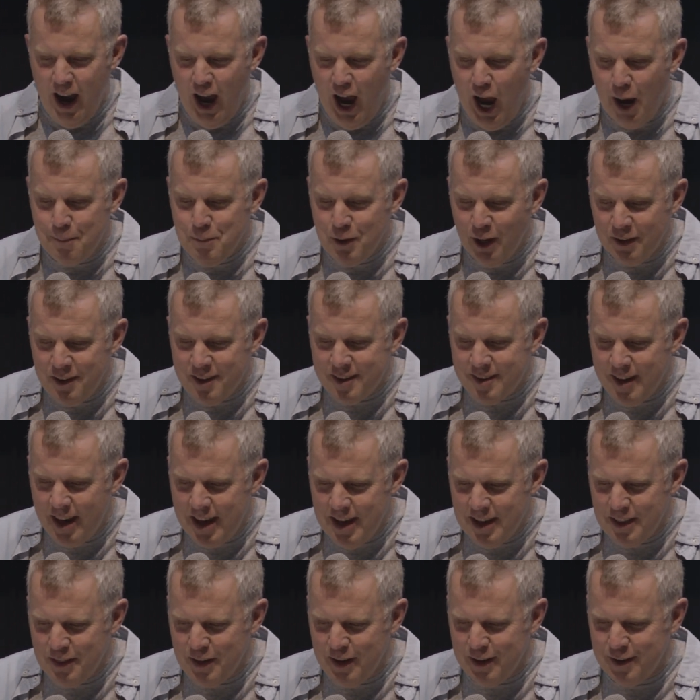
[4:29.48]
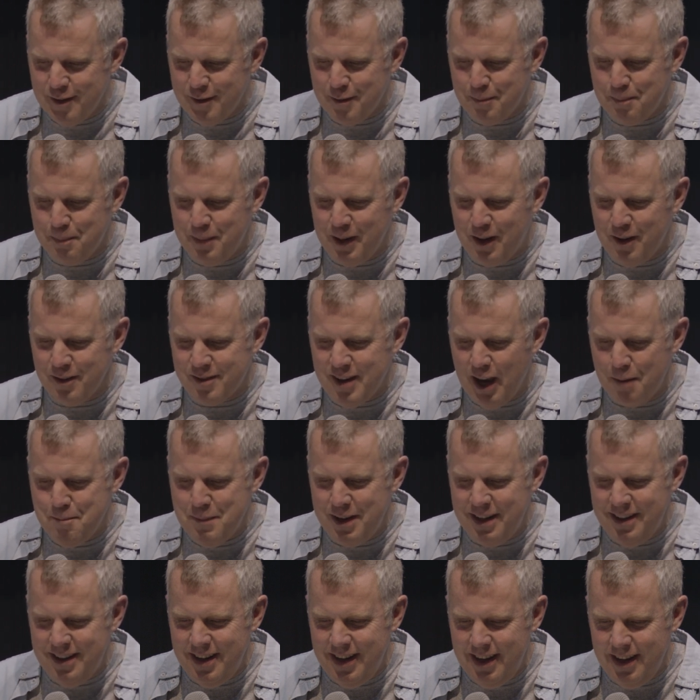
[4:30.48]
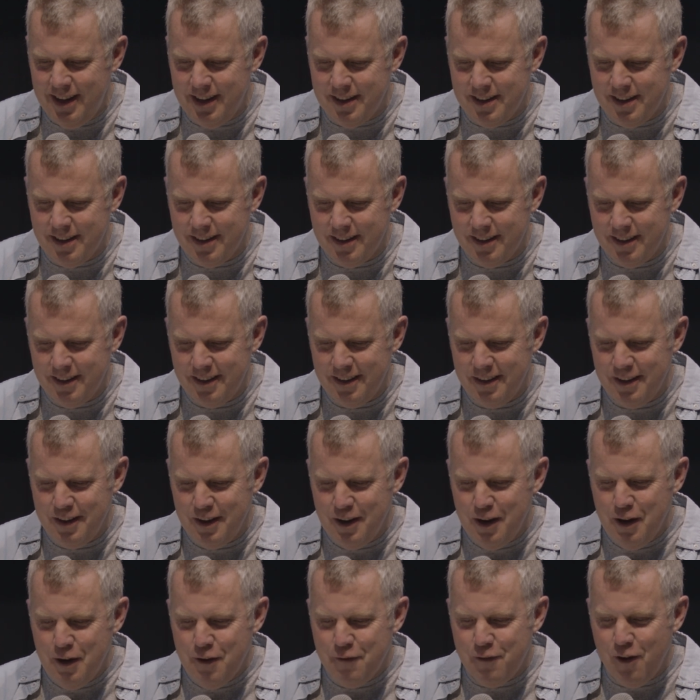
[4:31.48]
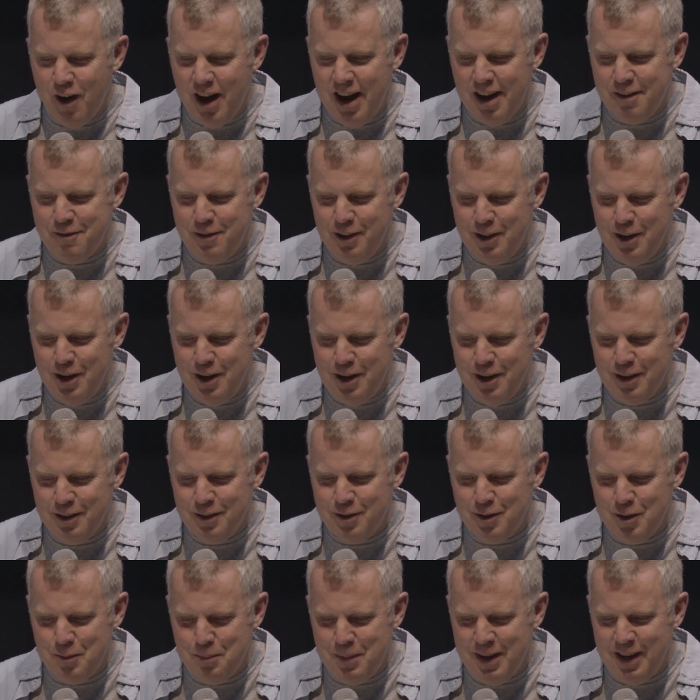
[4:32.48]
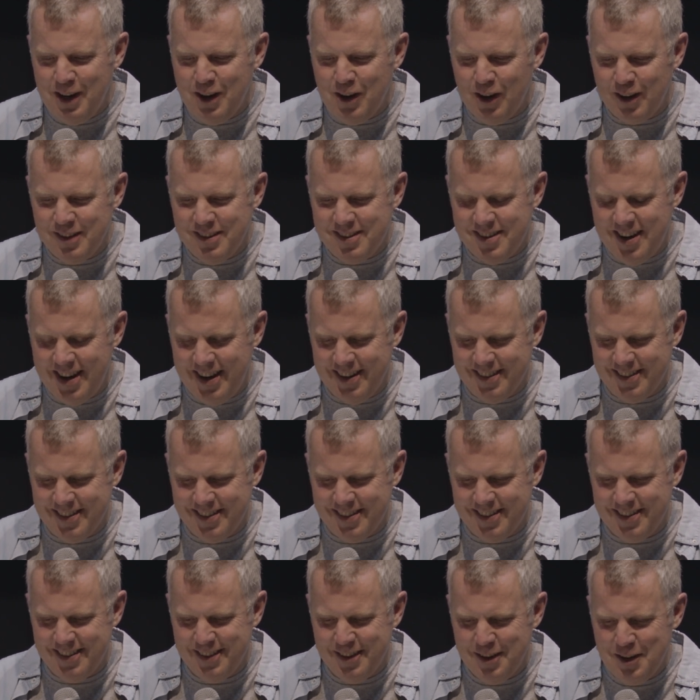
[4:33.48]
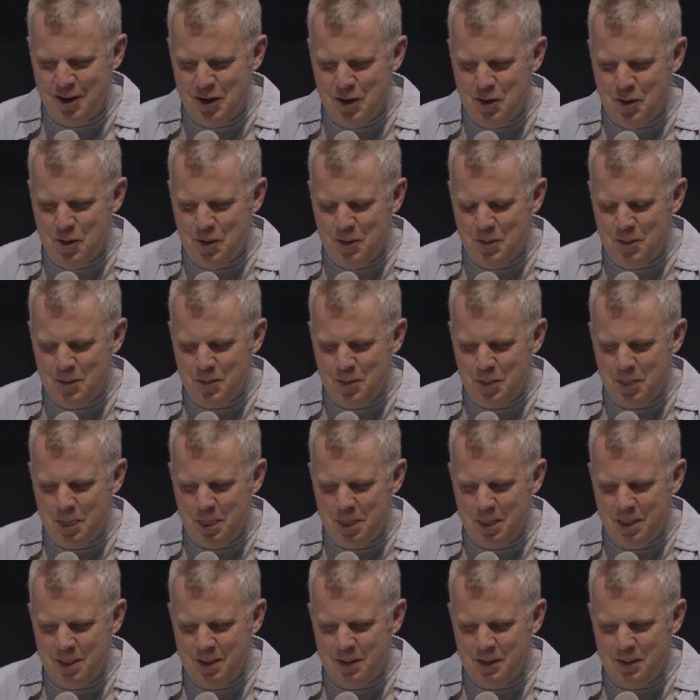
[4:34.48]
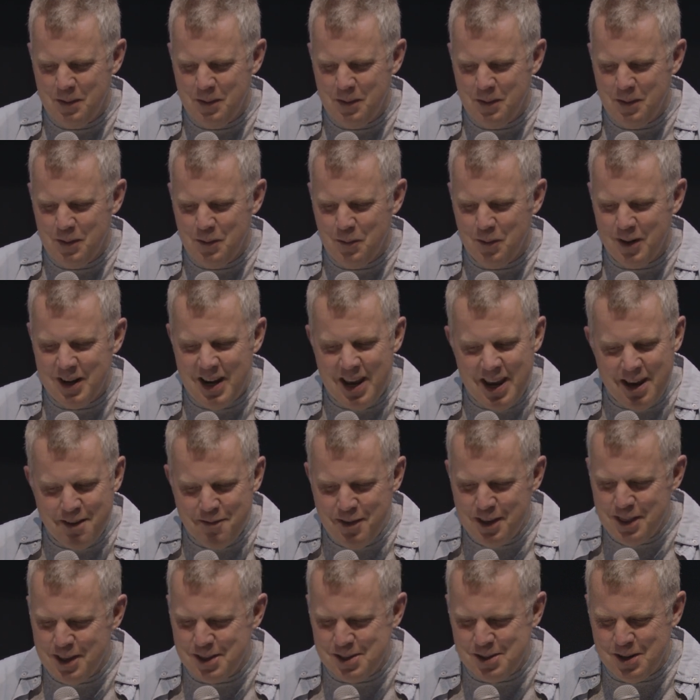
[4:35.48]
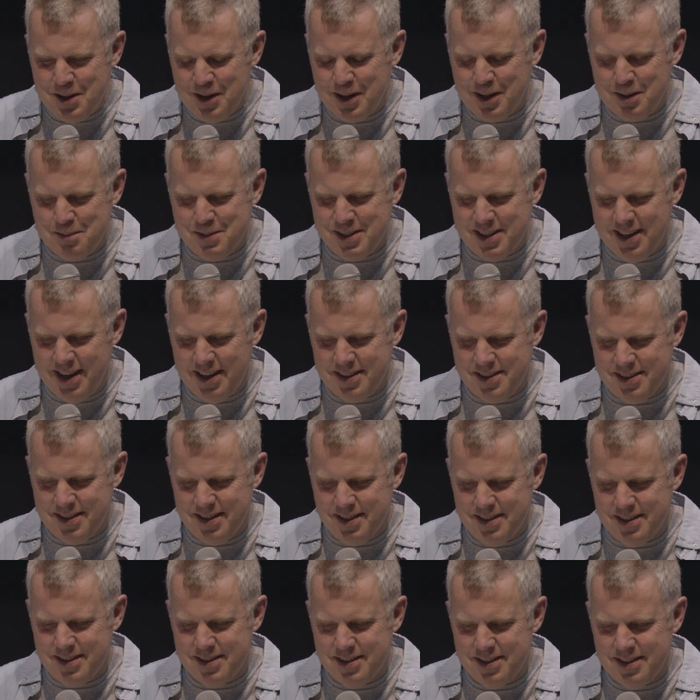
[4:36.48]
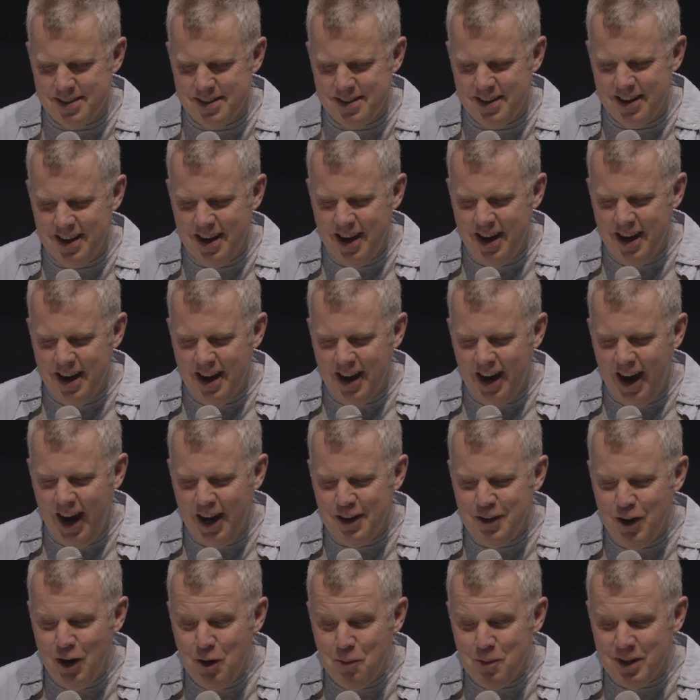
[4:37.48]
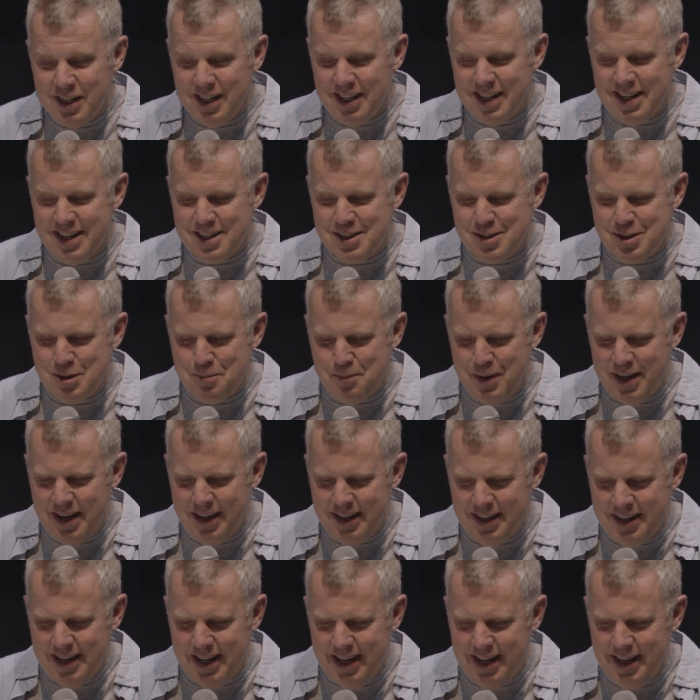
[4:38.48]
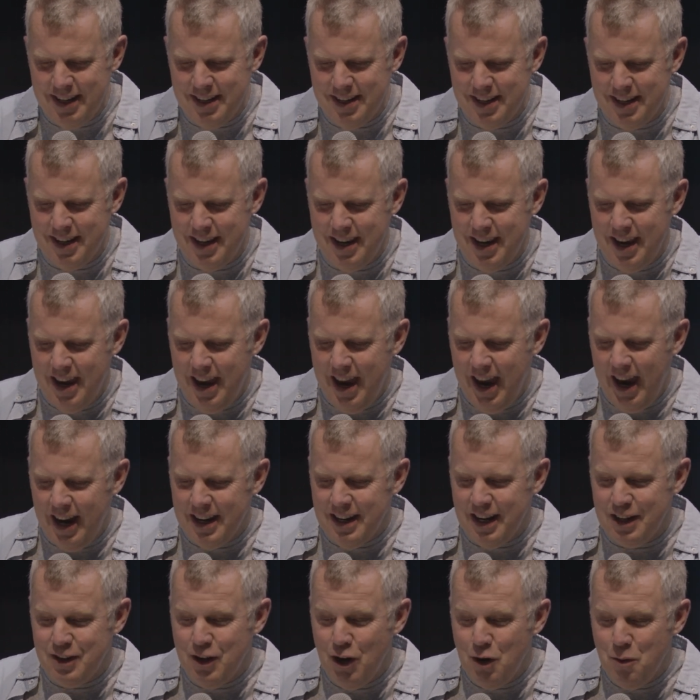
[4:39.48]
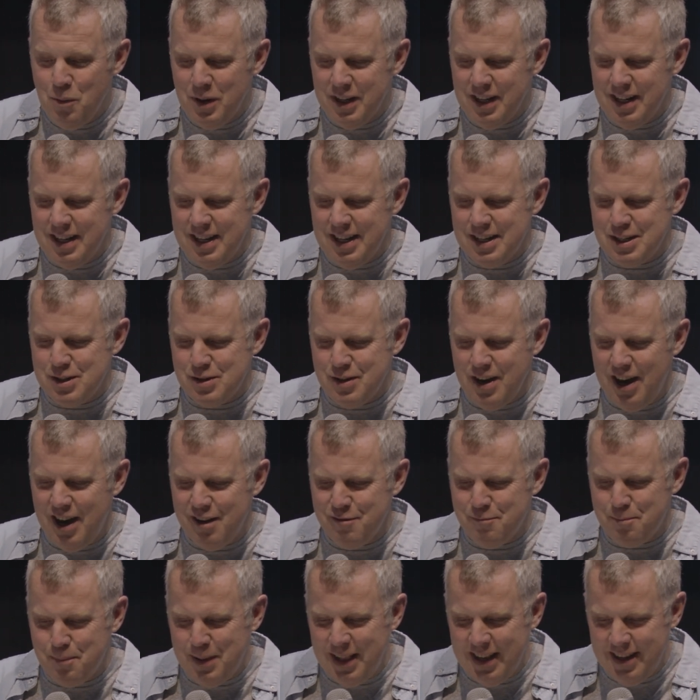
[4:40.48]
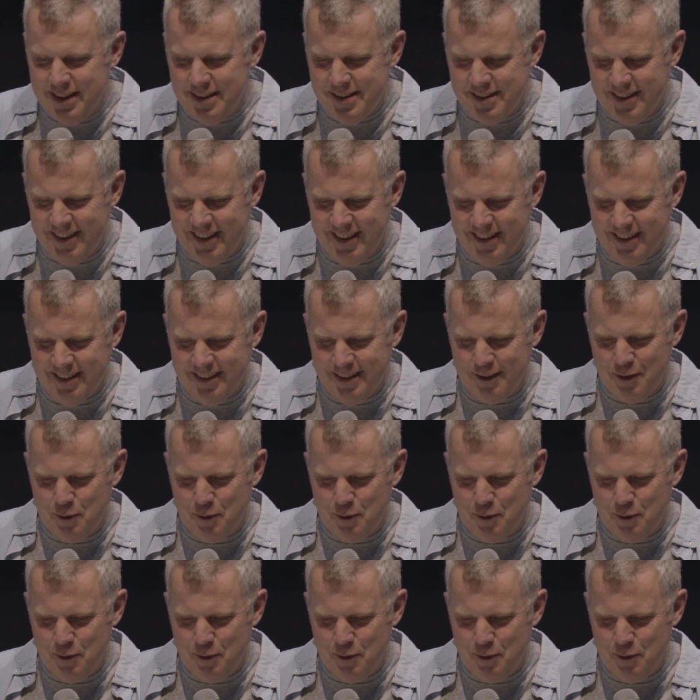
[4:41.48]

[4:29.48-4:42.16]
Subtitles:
"I'm not saying this because I'm in need, for I've learned to be content, whatever the circumstances. I know what it is to be in need, and I know what it is to have plenty.